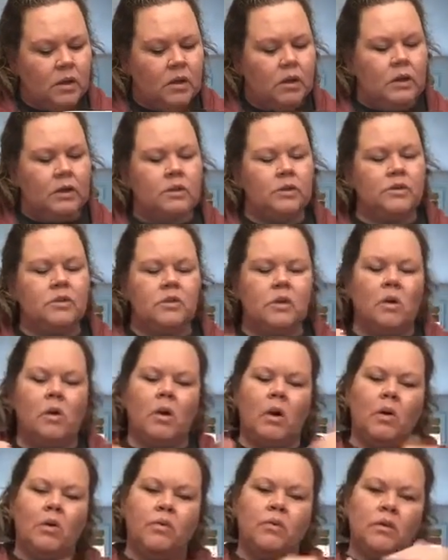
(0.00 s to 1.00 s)
you'll sew
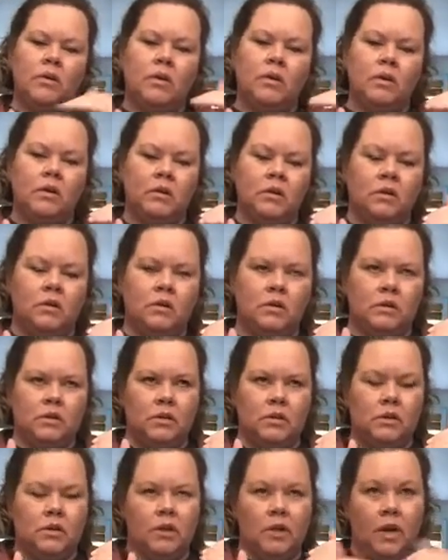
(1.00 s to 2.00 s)
over
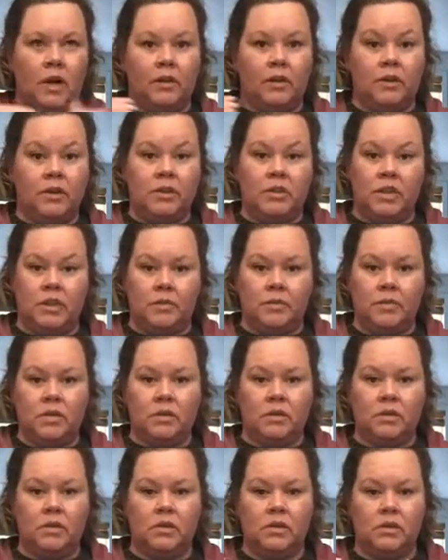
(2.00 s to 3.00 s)
your other seams.